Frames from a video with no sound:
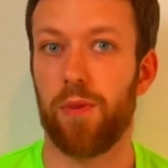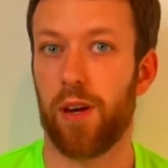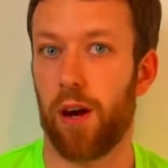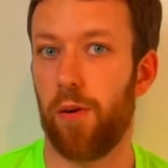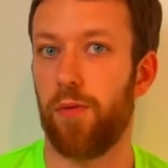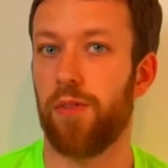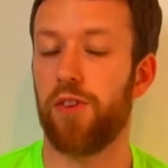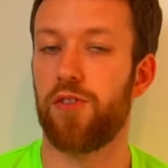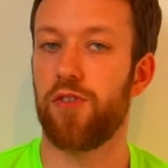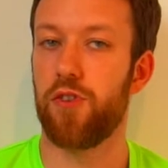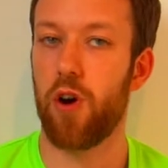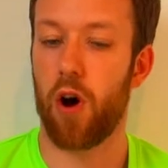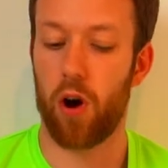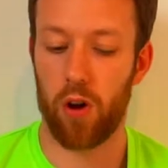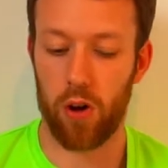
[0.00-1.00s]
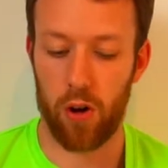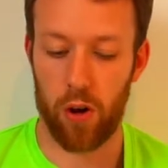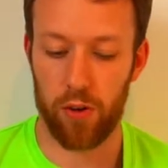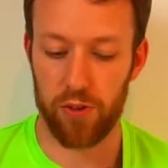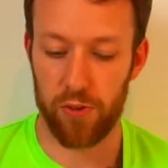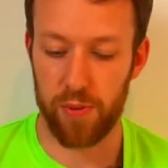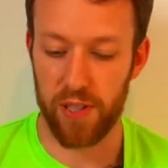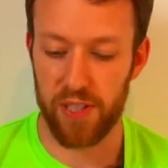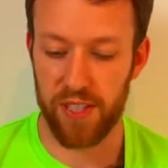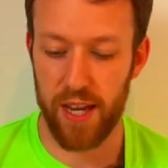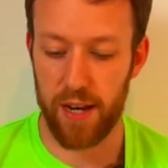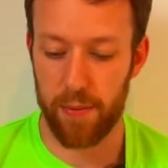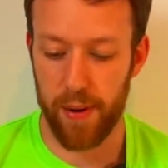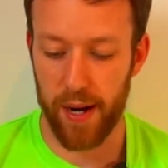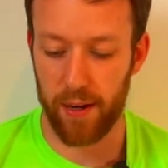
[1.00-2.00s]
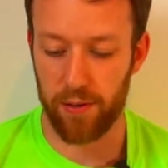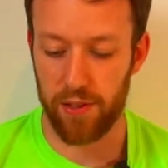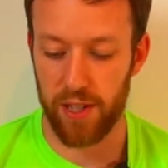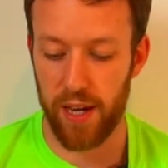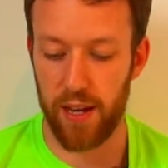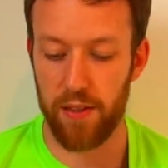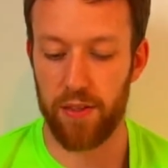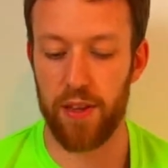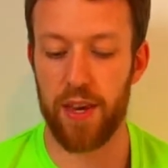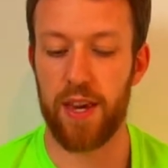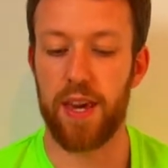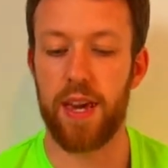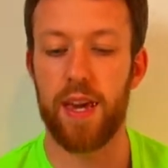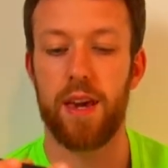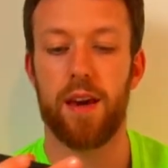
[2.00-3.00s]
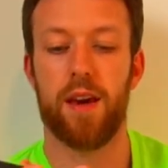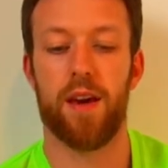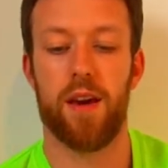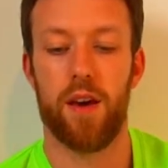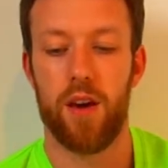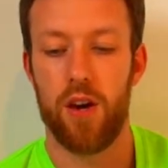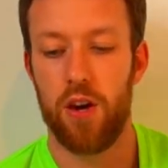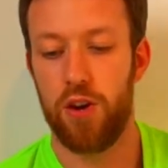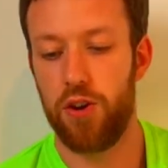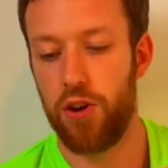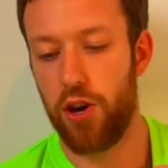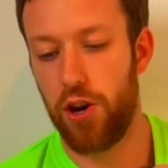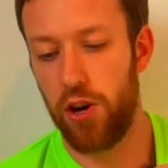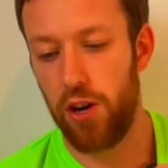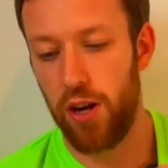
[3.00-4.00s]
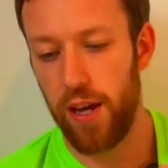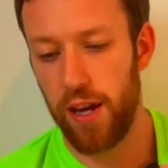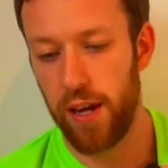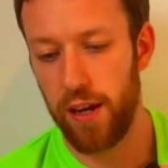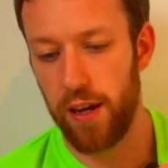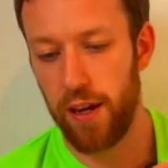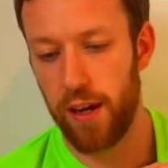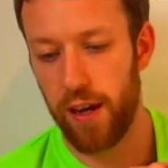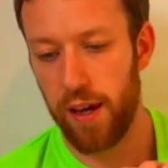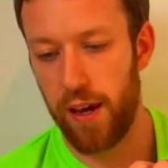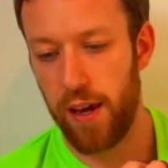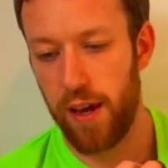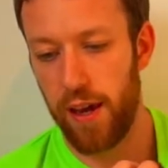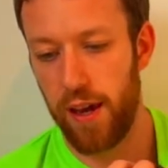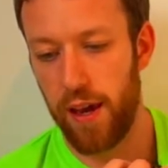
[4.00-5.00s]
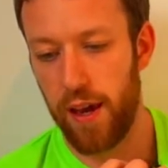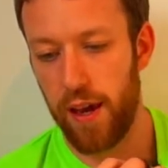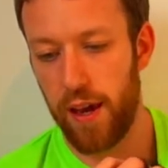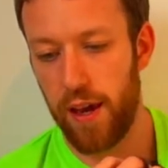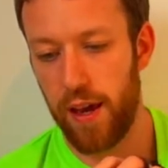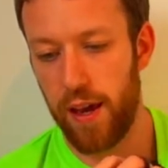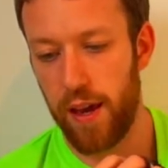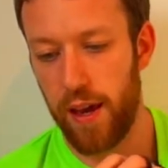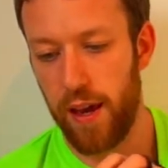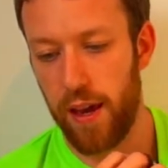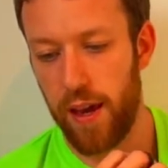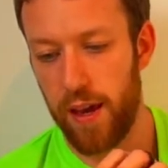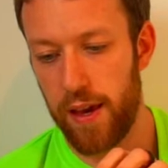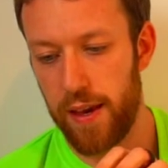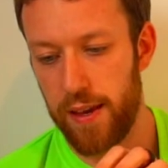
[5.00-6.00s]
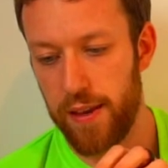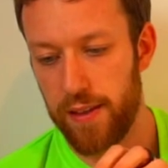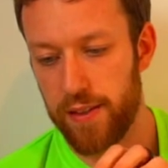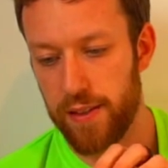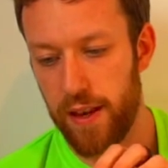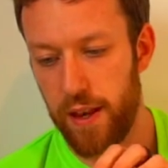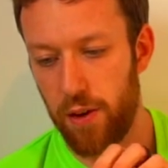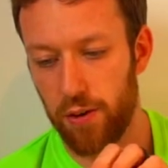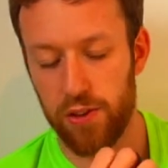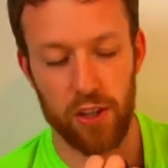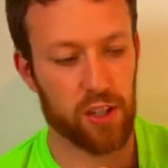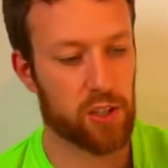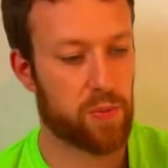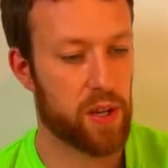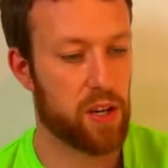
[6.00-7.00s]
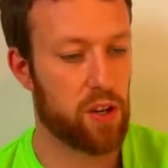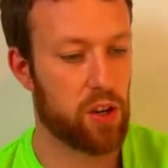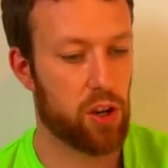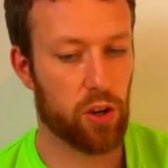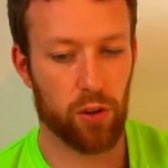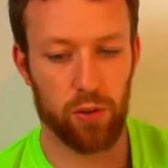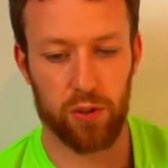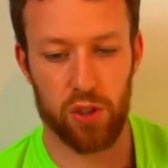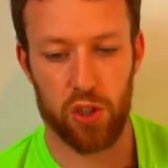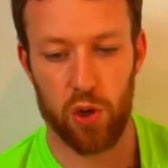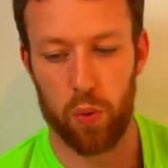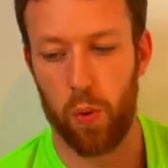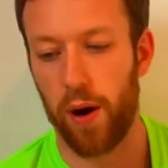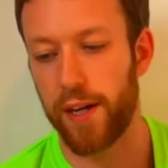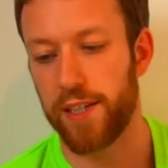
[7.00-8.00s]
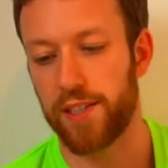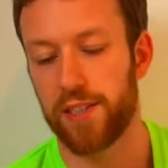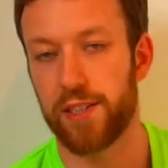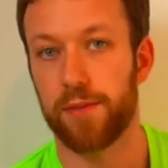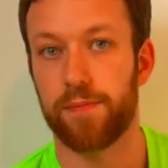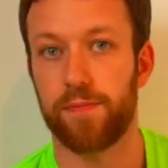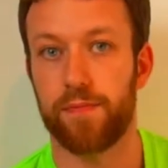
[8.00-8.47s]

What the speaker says: you know, there's not a lot to be said about it. The knurling it looks like it's been knurled twice